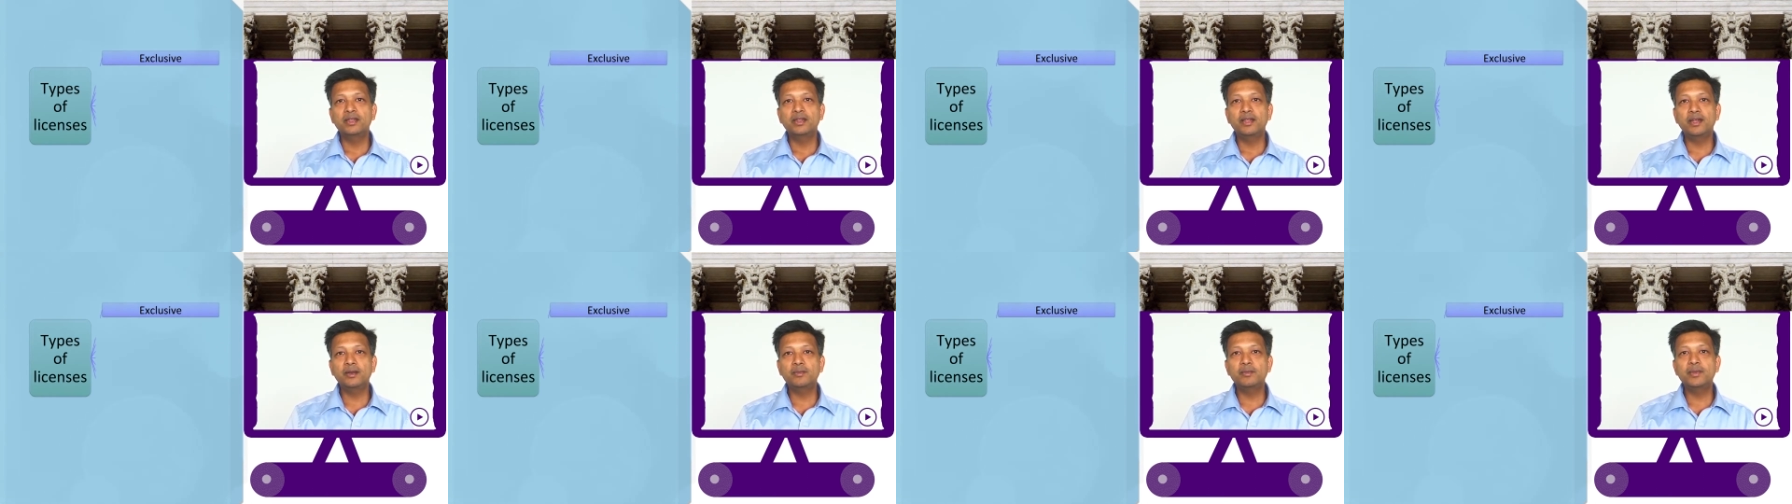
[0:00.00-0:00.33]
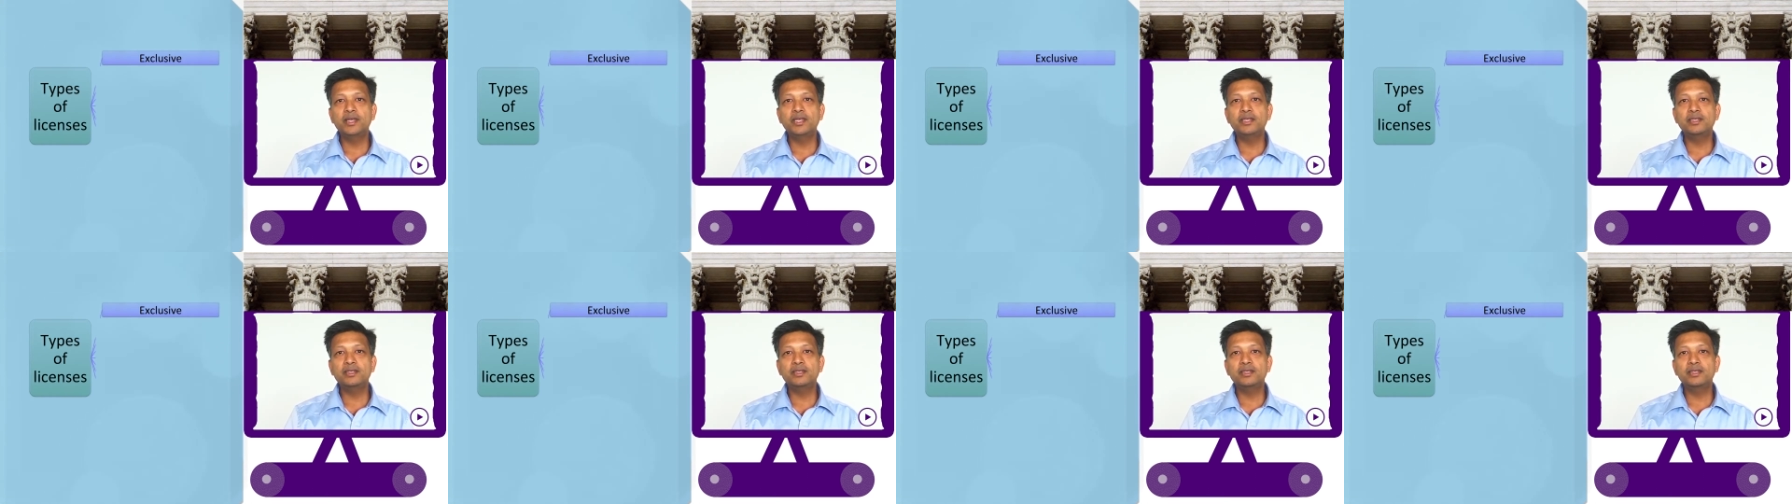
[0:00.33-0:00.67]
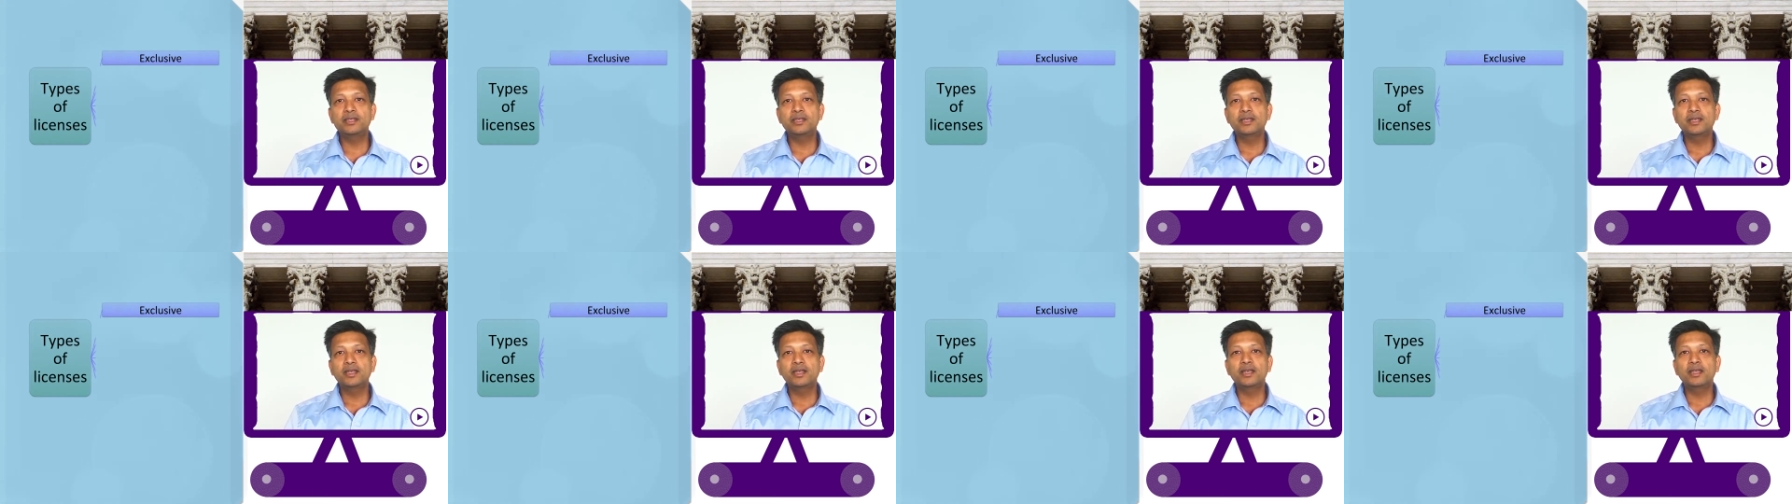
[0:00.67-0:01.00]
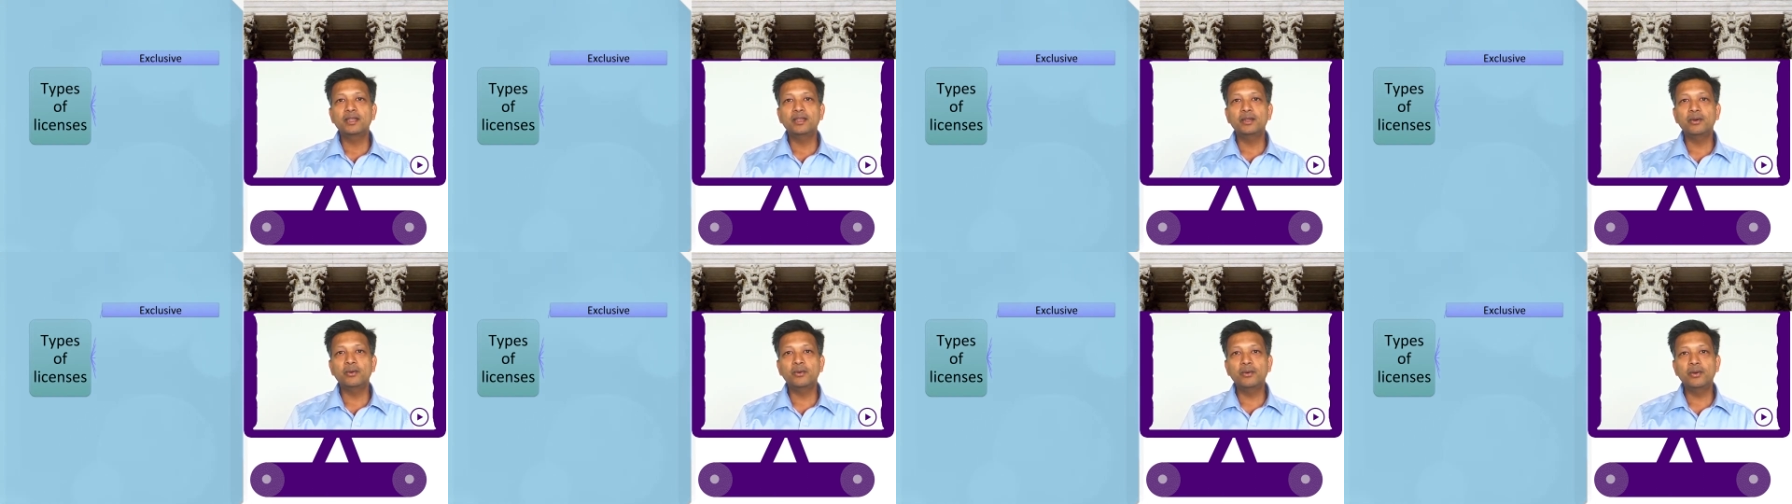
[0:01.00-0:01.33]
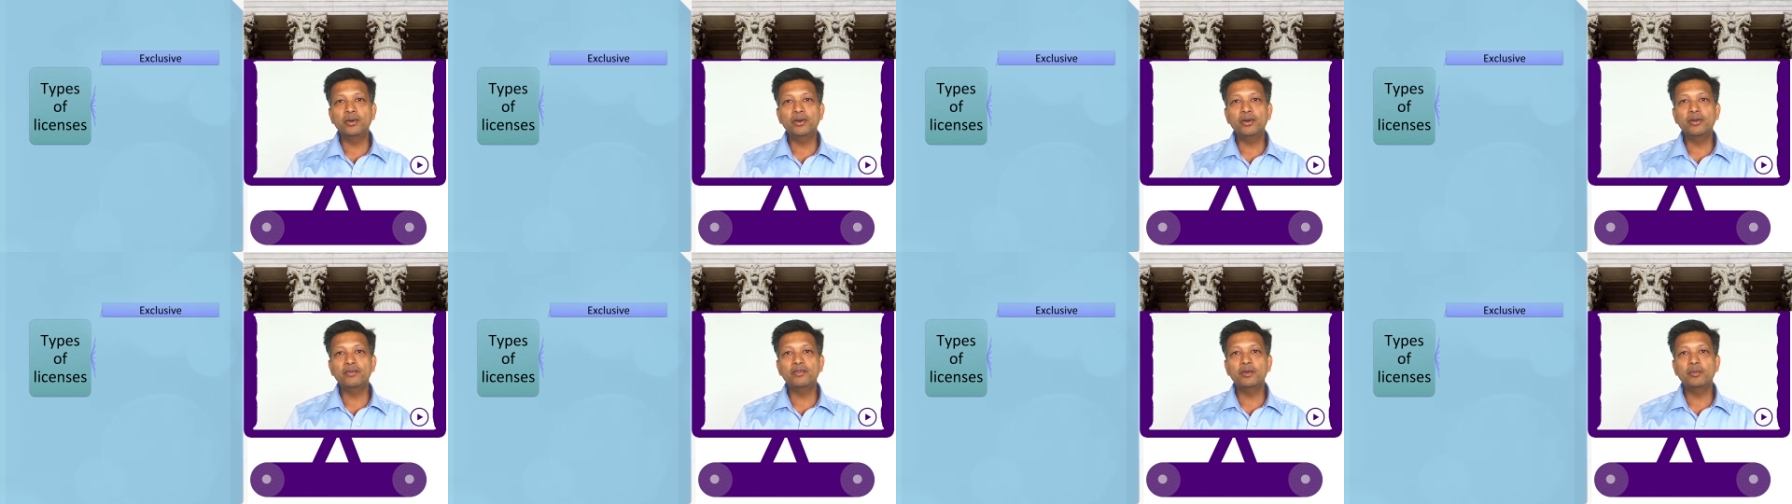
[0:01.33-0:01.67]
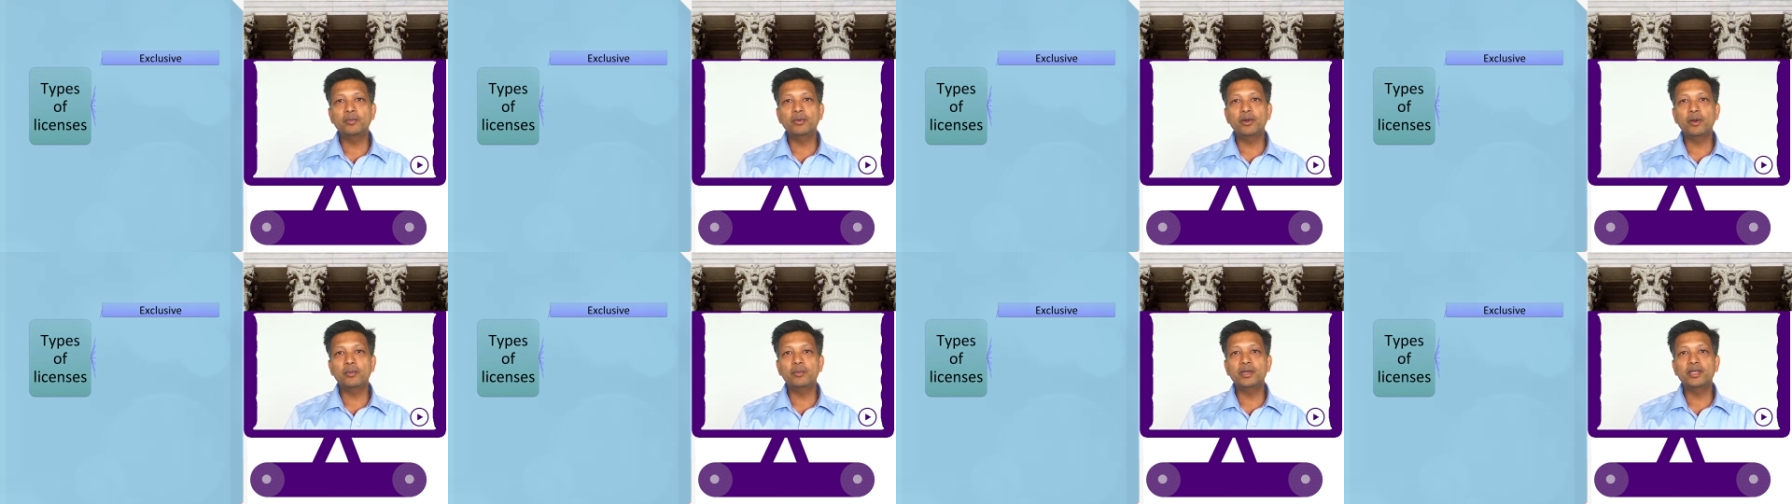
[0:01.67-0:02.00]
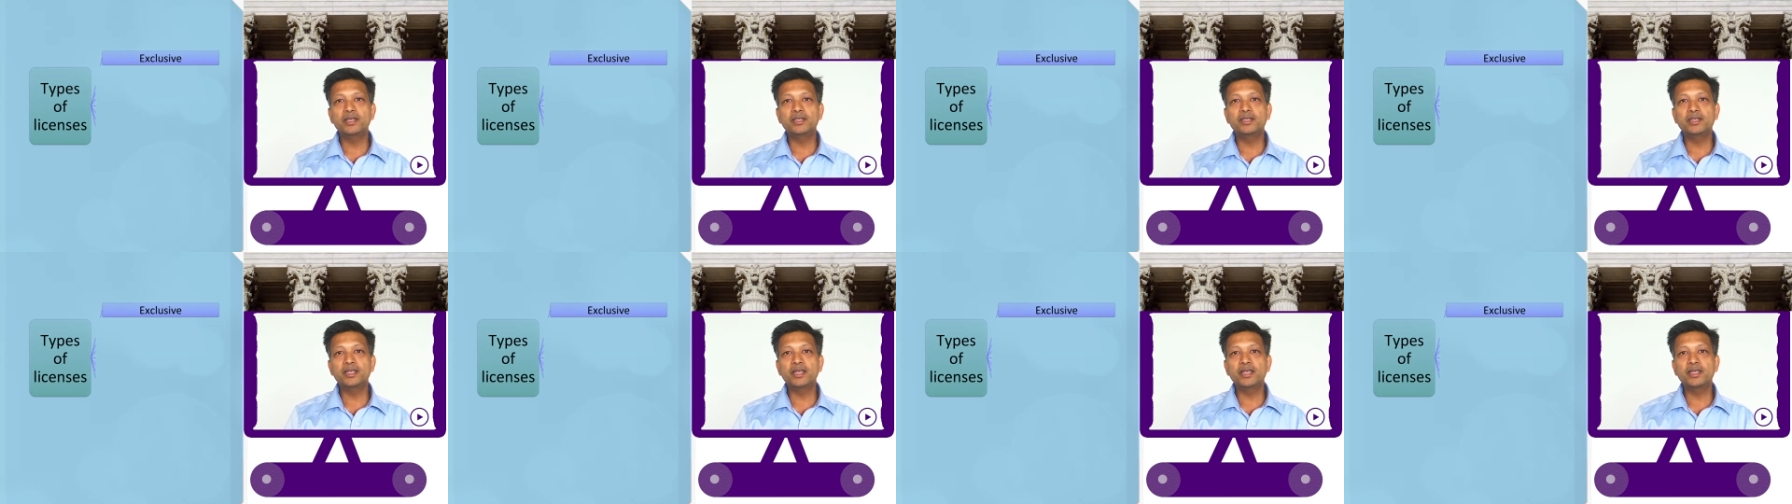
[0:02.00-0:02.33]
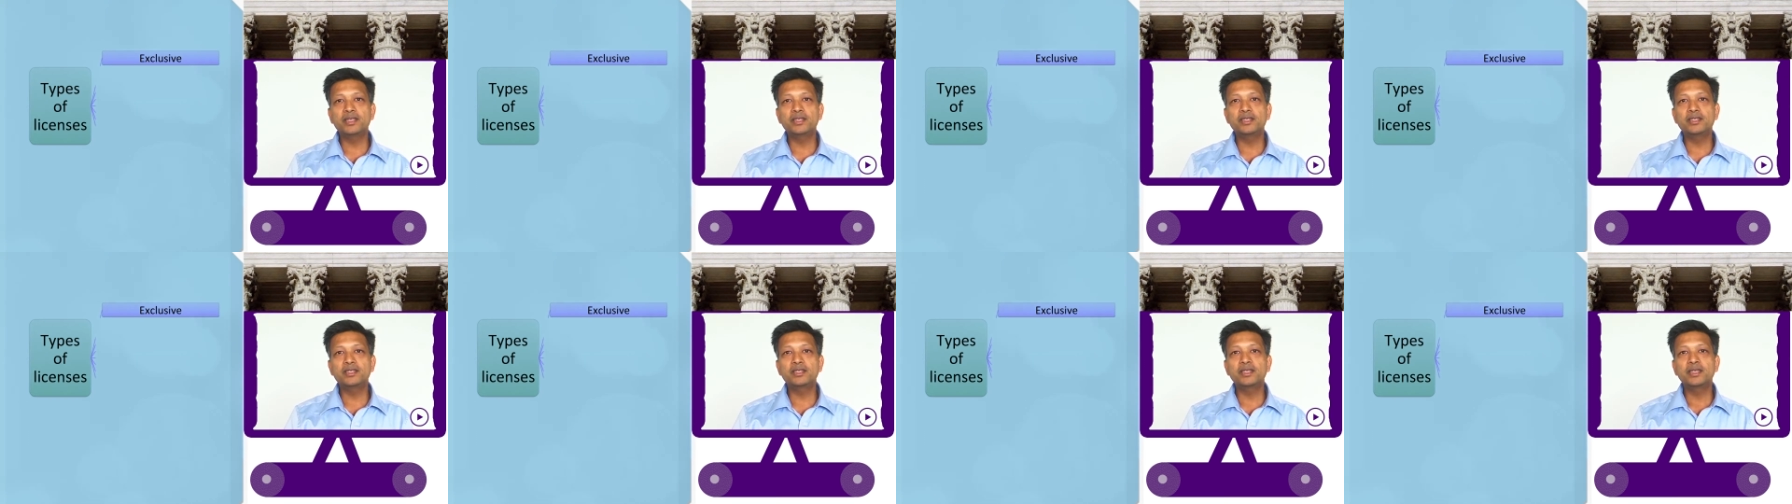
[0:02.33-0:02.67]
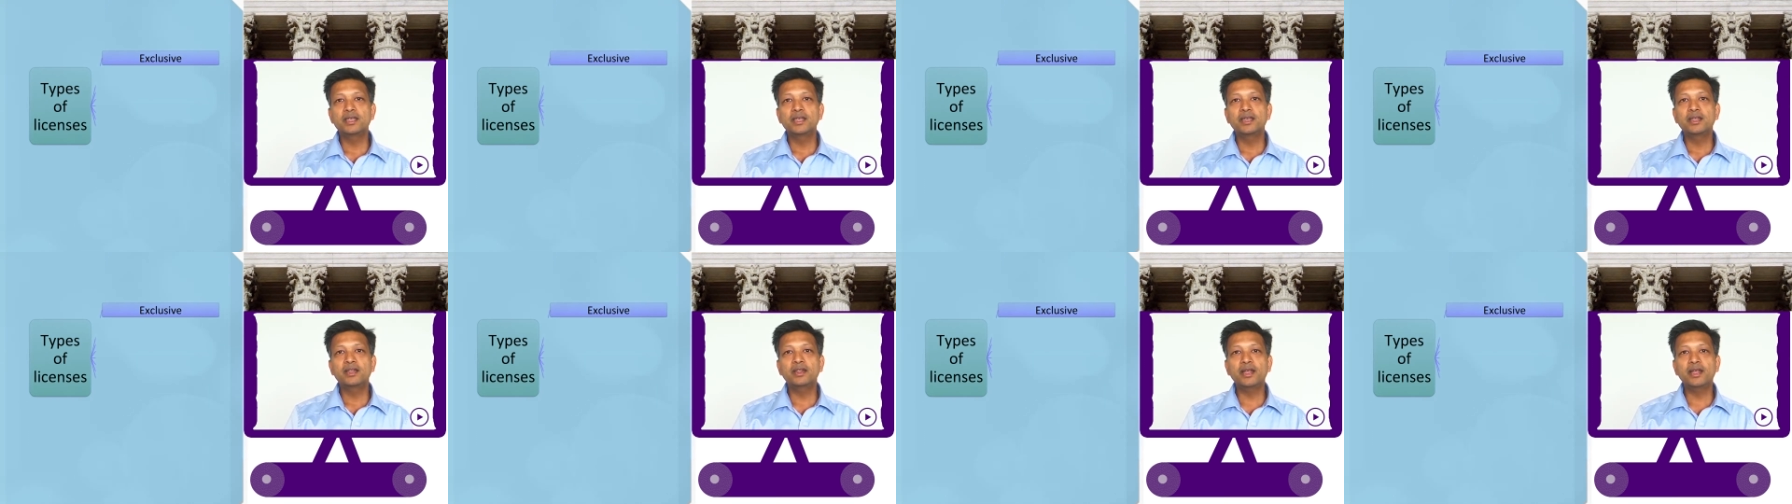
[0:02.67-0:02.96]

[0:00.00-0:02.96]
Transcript: That means the owner of the property says